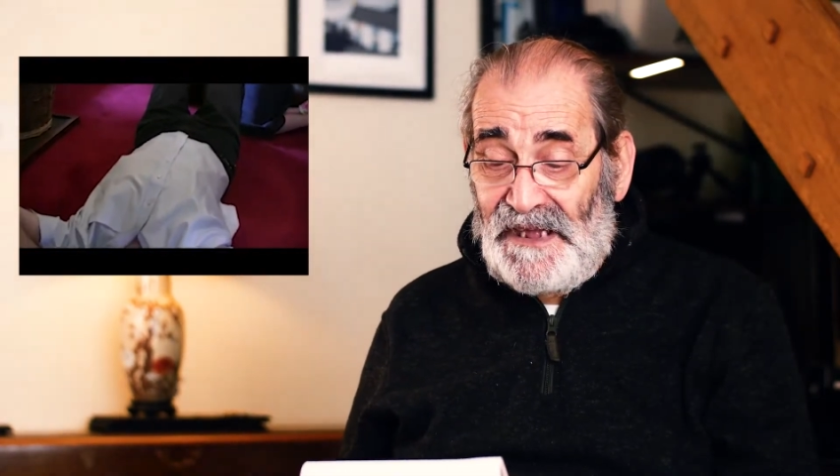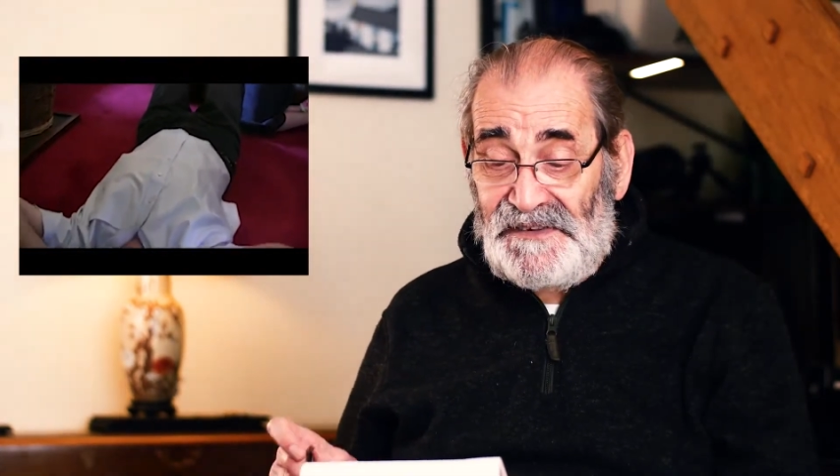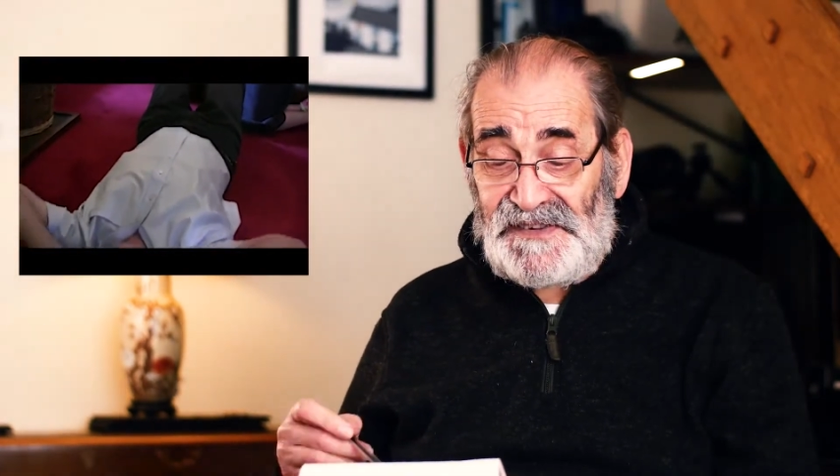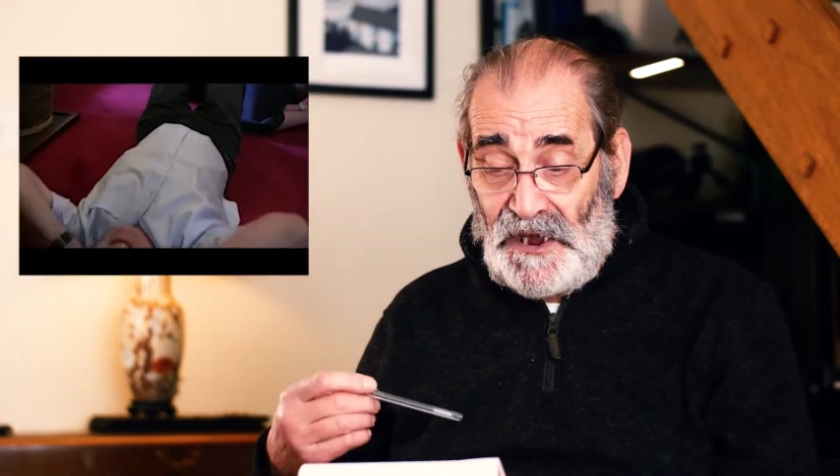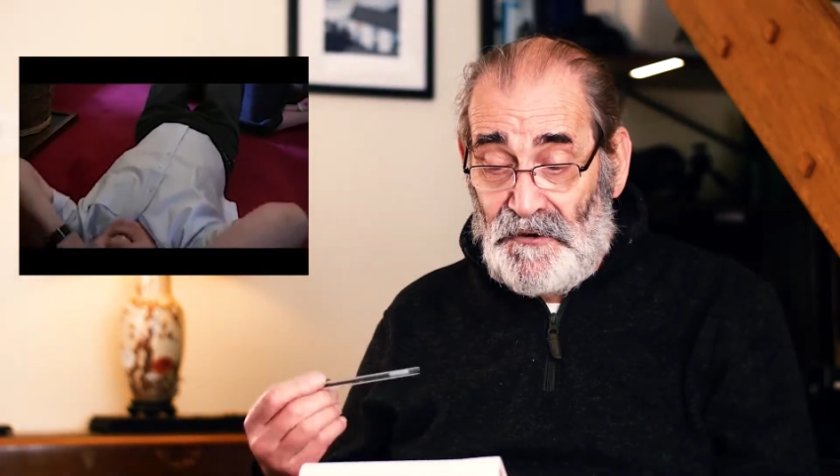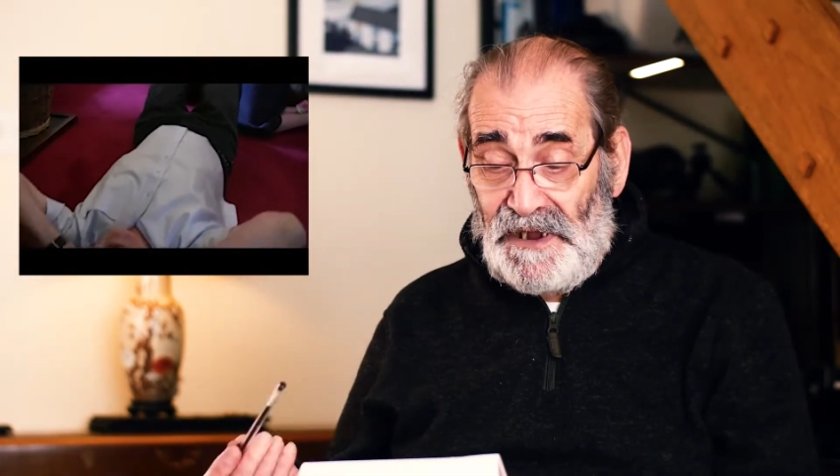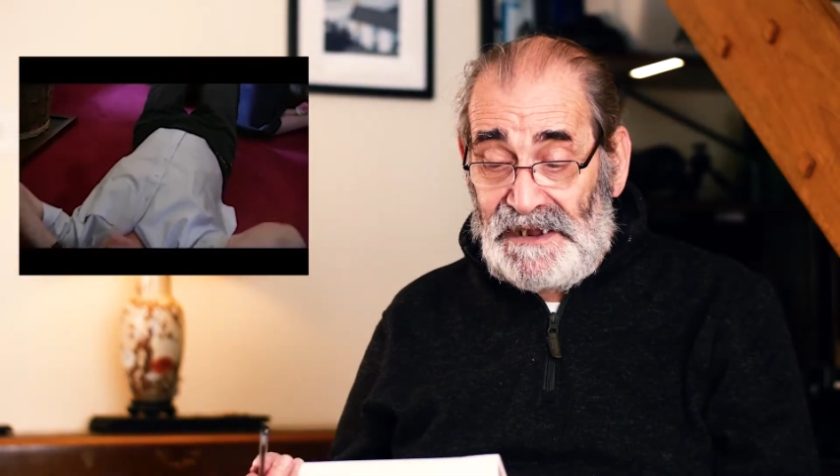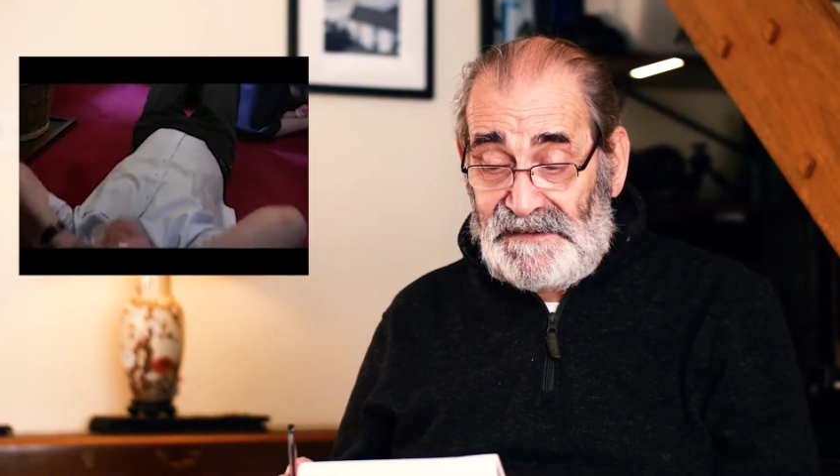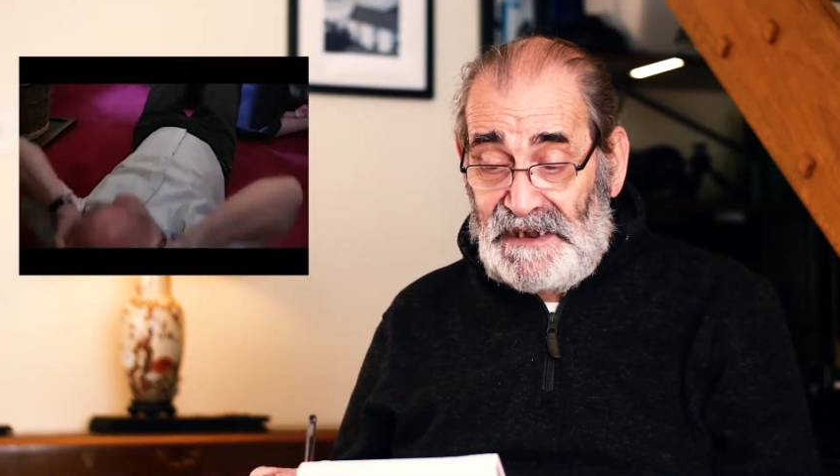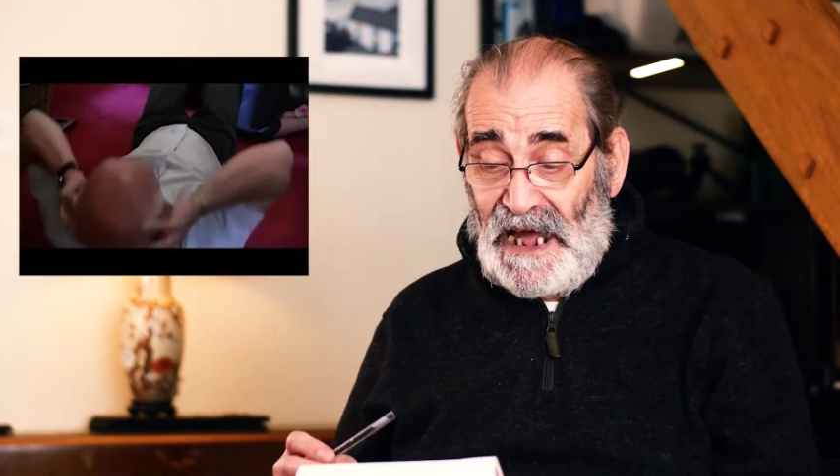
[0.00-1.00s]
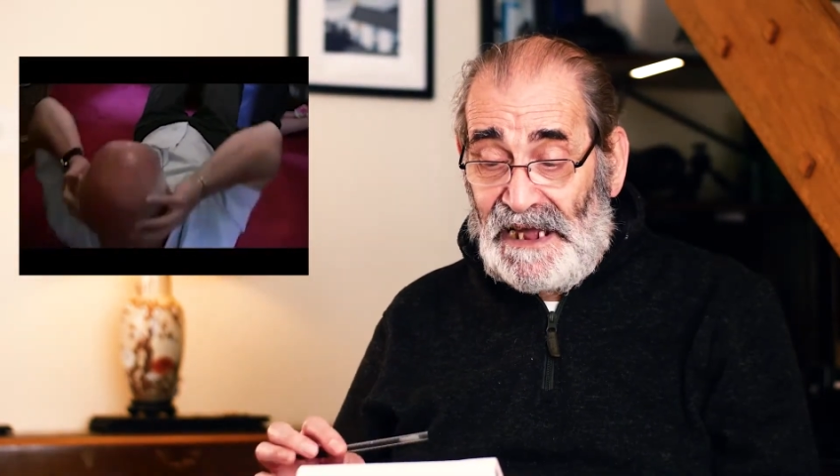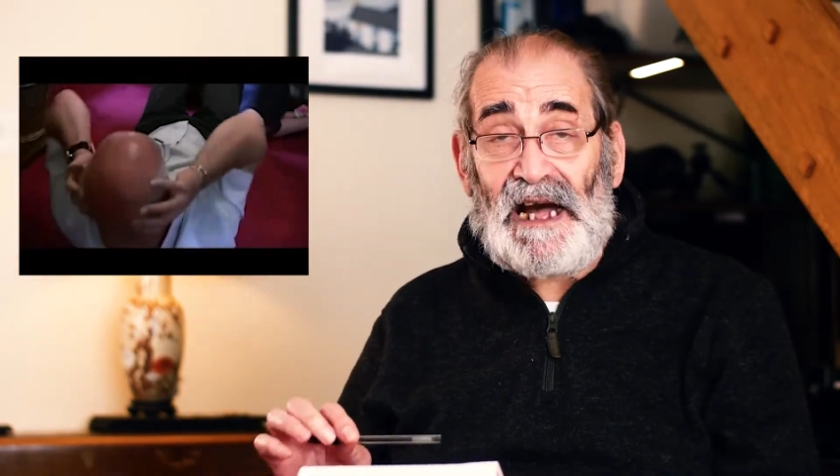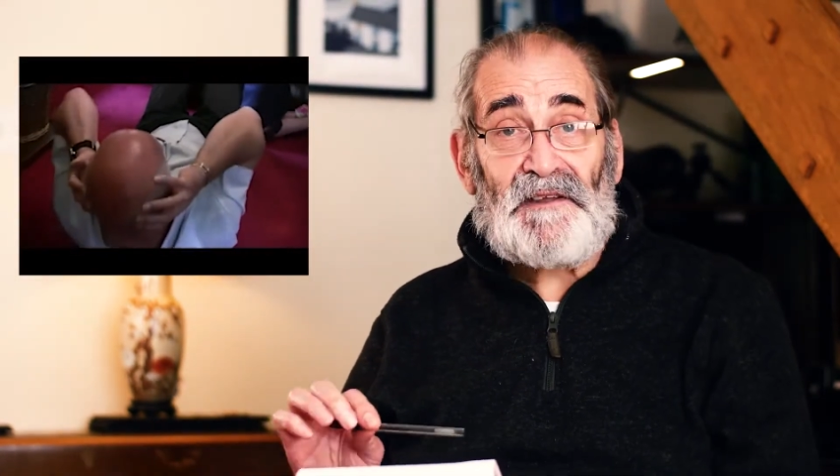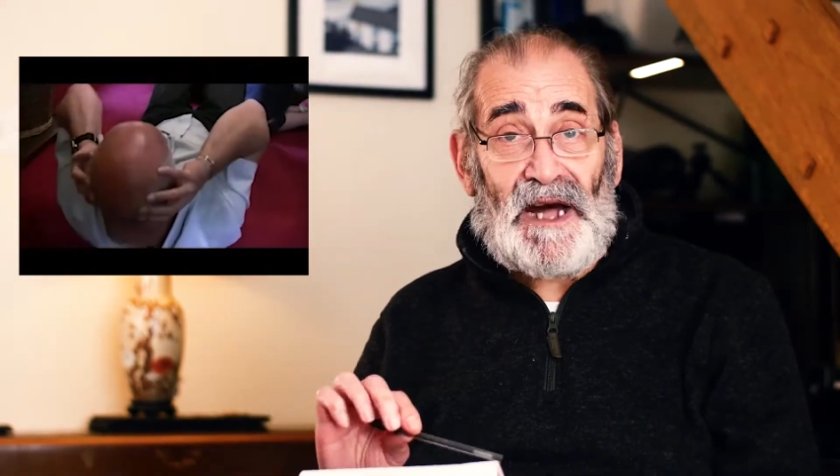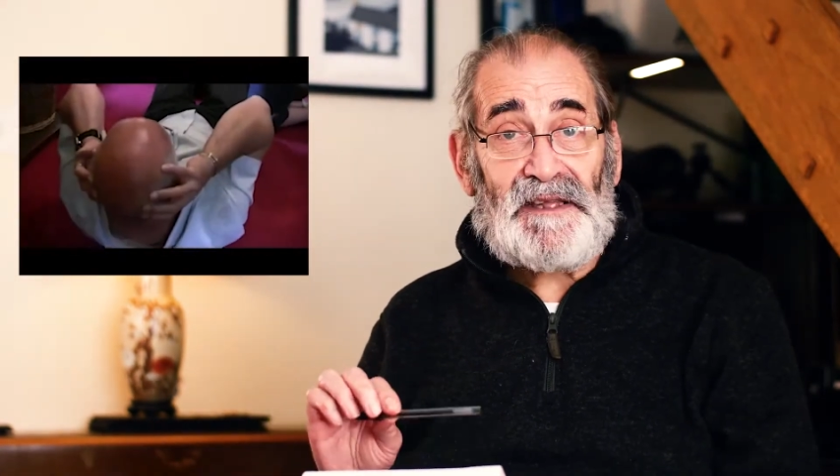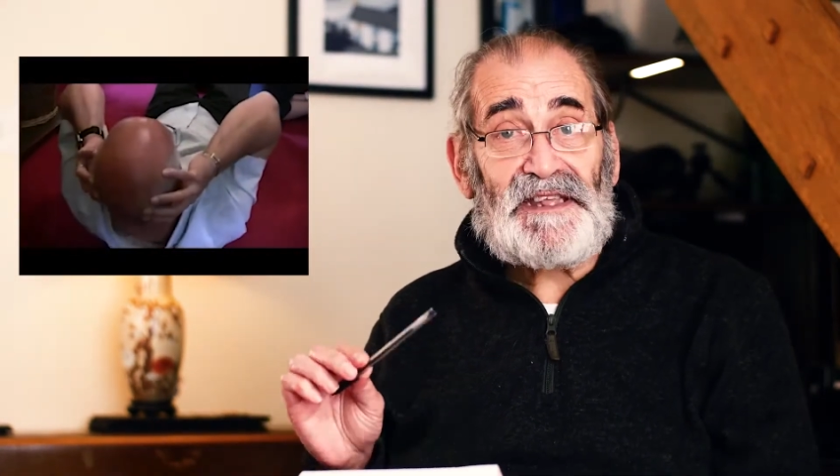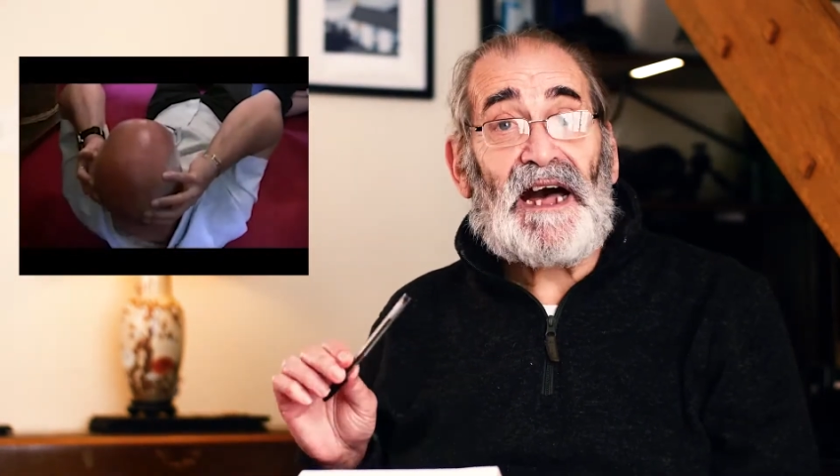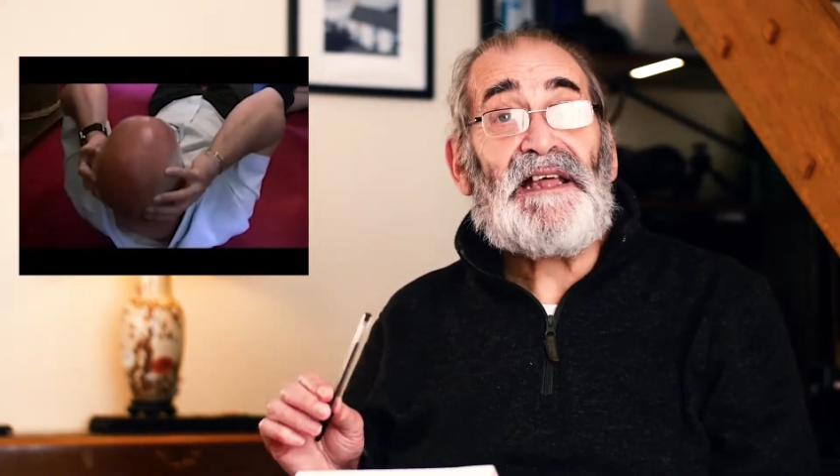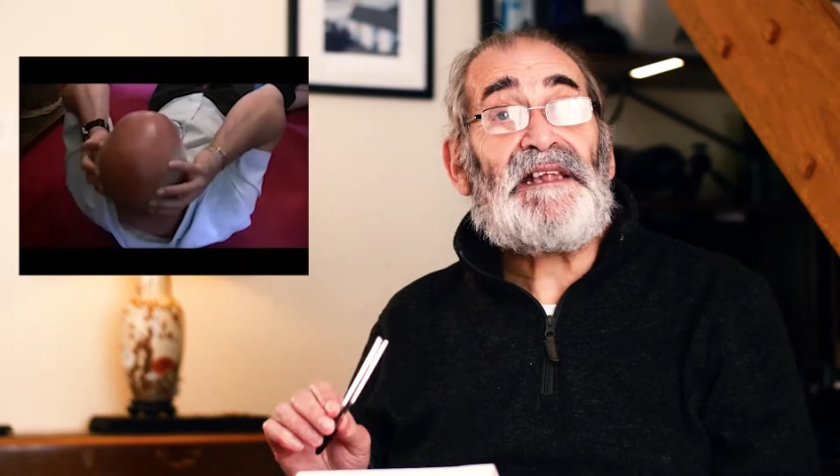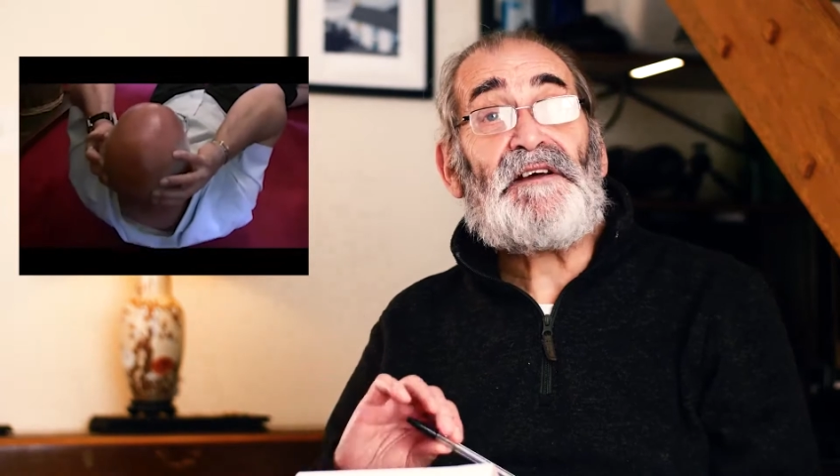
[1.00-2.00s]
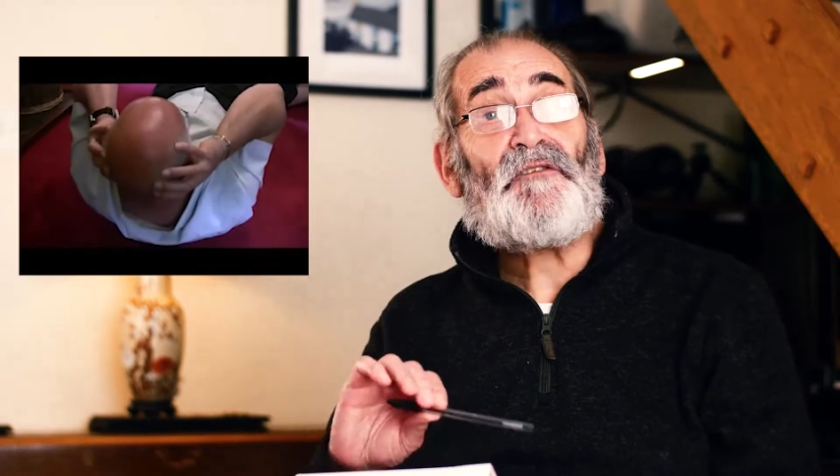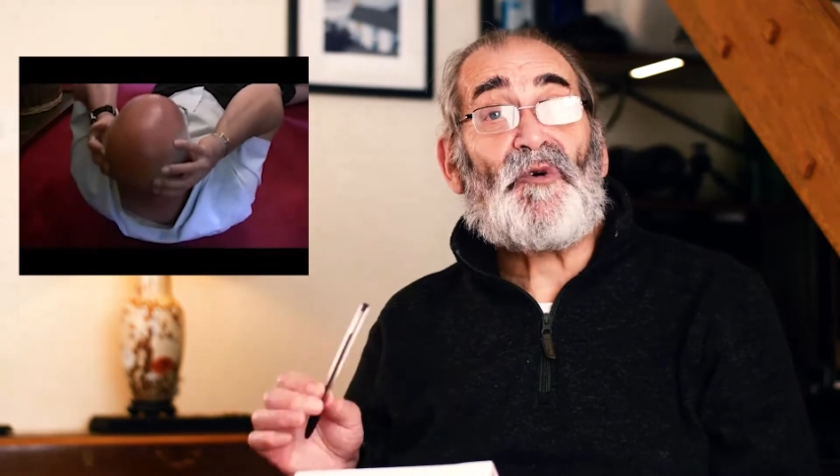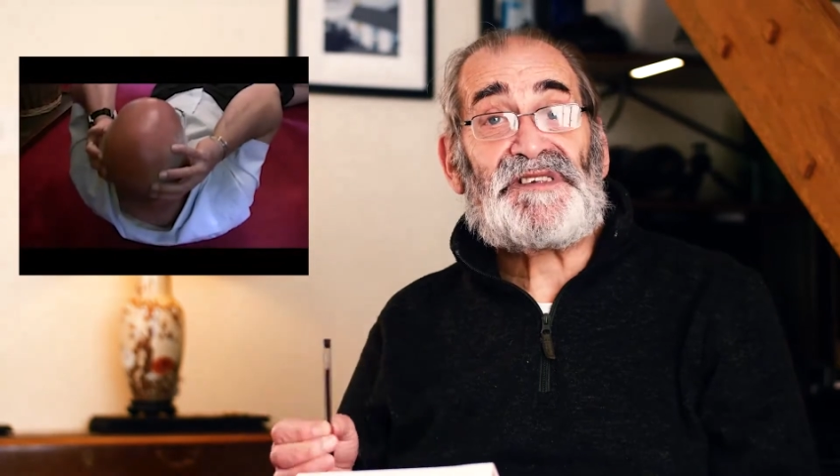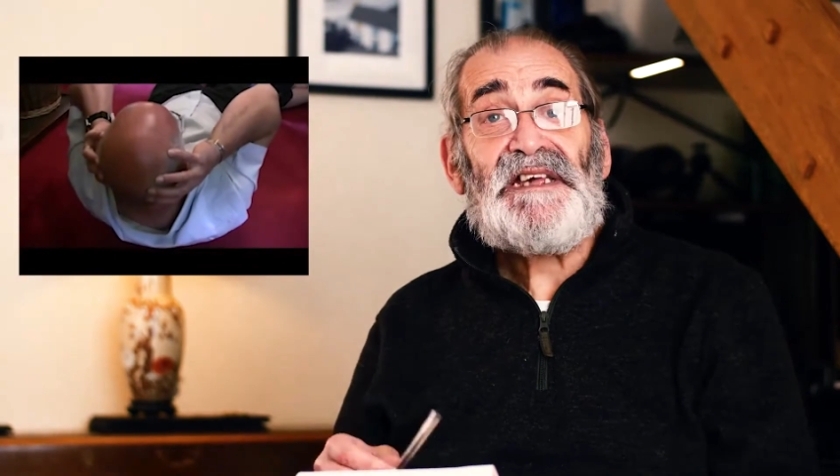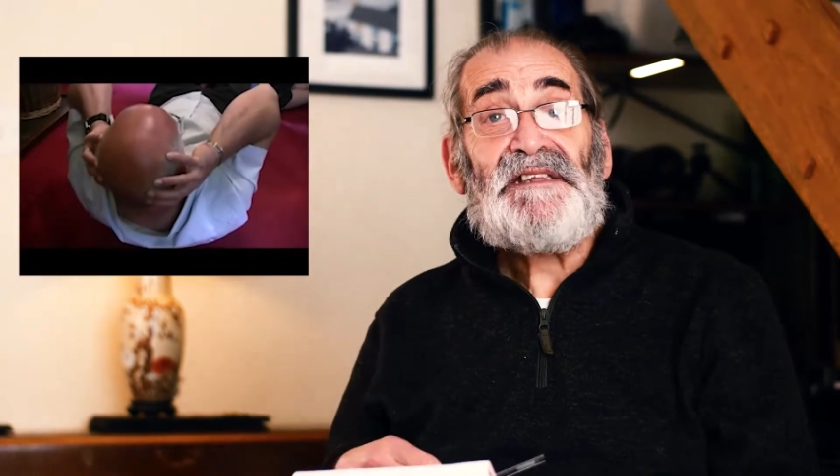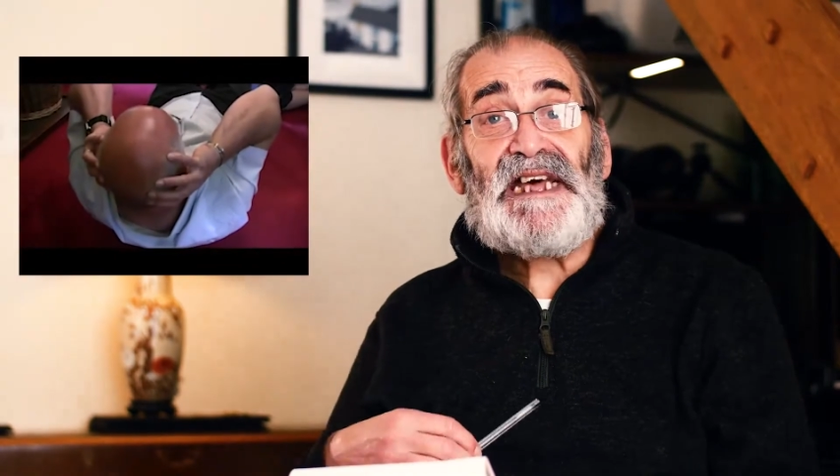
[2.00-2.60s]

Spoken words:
So and of course